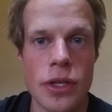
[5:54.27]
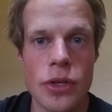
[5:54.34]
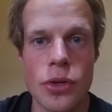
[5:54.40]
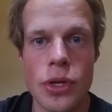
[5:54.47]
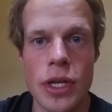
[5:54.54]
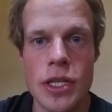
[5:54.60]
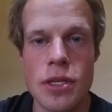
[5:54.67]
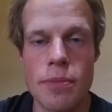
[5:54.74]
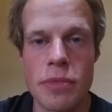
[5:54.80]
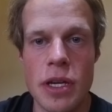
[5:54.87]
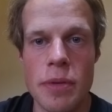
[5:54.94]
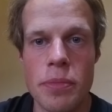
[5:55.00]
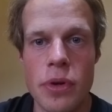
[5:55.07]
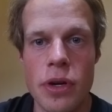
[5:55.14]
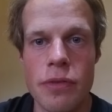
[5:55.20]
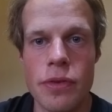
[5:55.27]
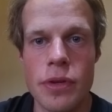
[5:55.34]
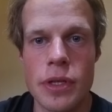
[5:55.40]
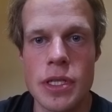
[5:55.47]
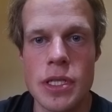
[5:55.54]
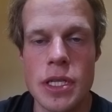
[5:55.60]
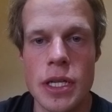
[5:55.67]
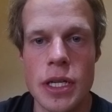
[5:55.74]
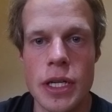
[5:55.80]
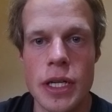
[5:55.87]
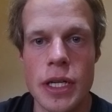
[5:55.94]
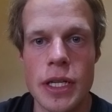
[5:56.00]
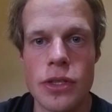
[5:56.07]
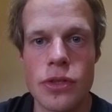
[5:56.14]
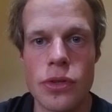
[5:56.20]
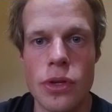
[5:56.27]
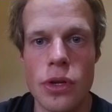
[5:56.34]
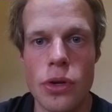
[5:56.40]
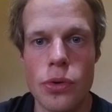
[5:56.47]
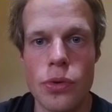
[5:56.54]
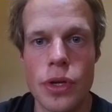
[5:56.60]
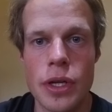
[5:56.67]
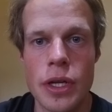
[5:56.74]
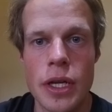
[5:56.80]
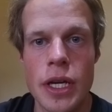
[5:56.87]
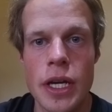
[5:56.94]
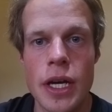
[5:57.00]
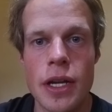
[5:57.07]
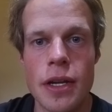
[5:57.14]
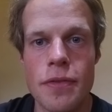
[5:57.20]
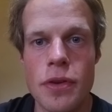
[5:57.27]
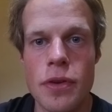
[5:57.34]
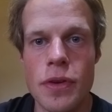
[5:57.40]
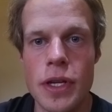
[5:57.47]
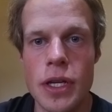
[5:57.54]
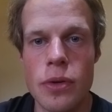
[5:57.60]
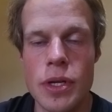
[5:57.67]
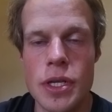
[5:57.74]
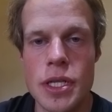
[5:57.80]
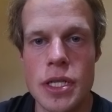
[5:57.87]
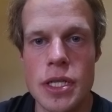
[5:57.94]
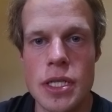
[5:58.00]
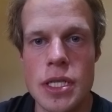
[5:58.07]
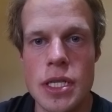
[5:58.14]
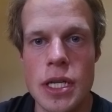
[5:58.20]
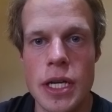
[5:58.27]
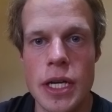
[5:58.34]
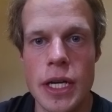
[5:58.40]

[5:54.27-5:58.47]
you could add some tempo efforts into your long run. And if you have any questions,